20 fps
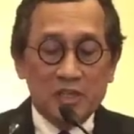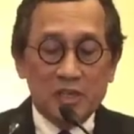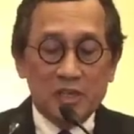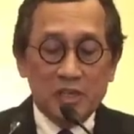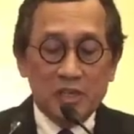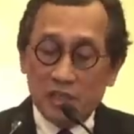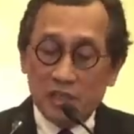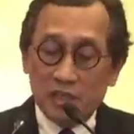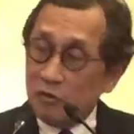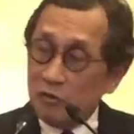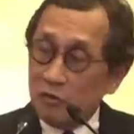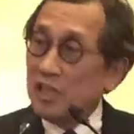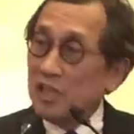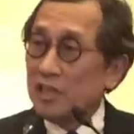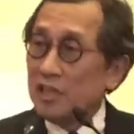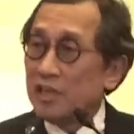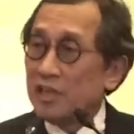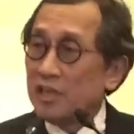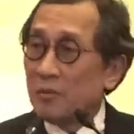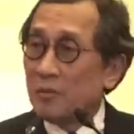including
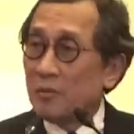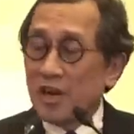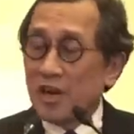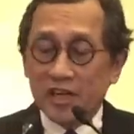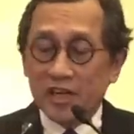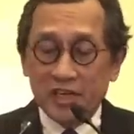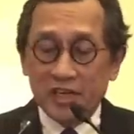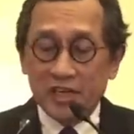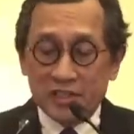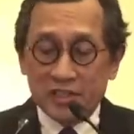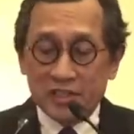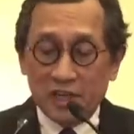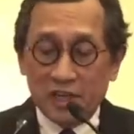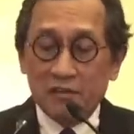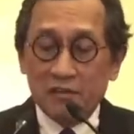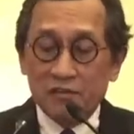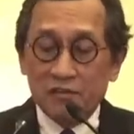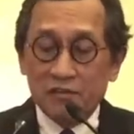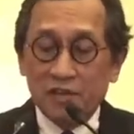in America itself,